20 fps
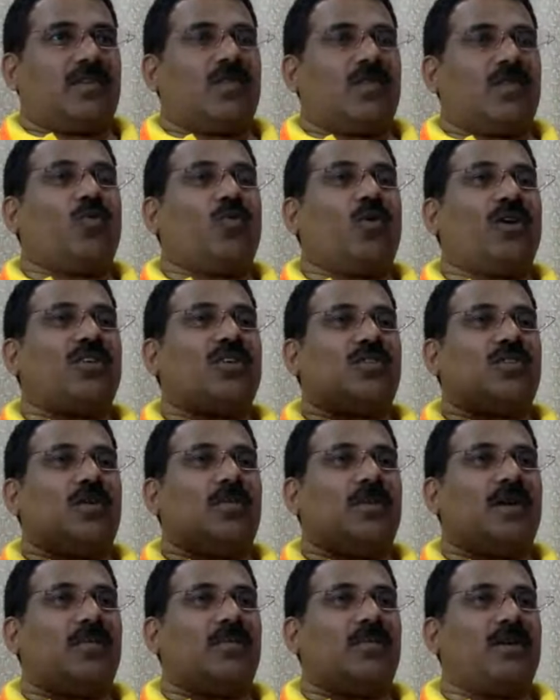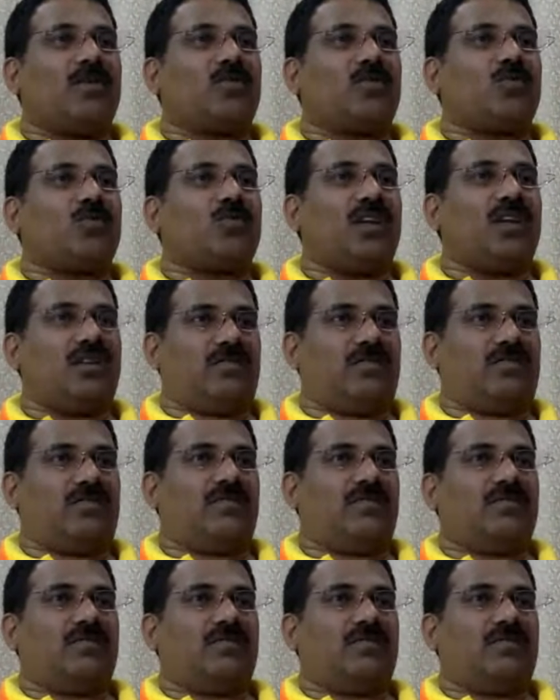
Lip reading: You wanted your baby to live.